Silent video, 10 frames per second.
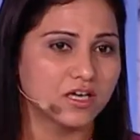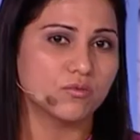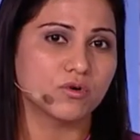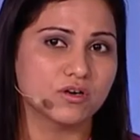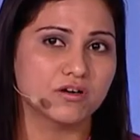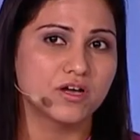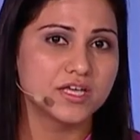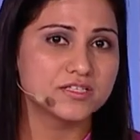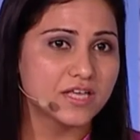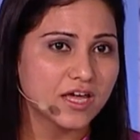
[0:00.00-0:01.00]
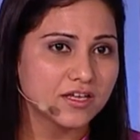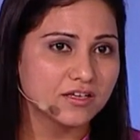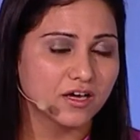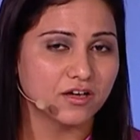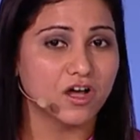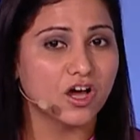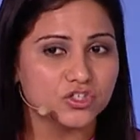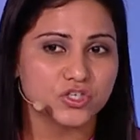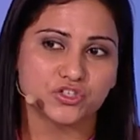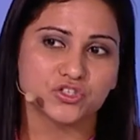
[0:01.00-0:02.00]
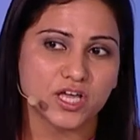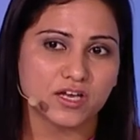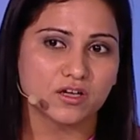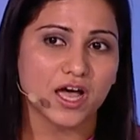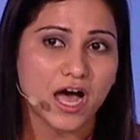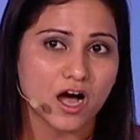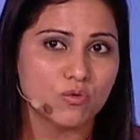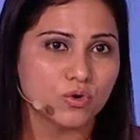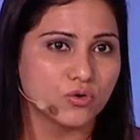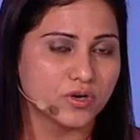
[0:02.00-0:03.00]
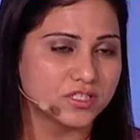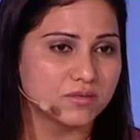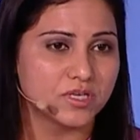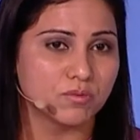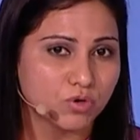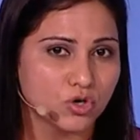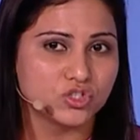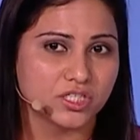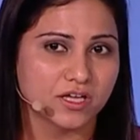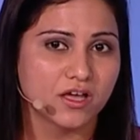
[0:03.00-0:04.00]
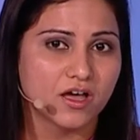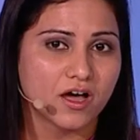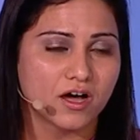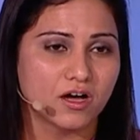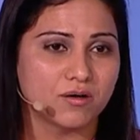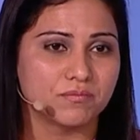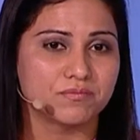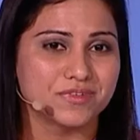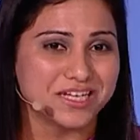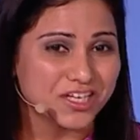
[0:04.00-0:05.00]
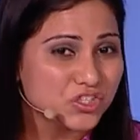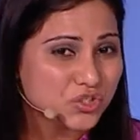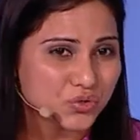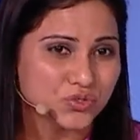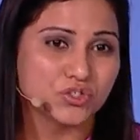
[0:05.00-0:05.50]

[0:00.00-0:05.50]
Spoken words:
and we're setting, countries are setting how we're going to be approaching issues,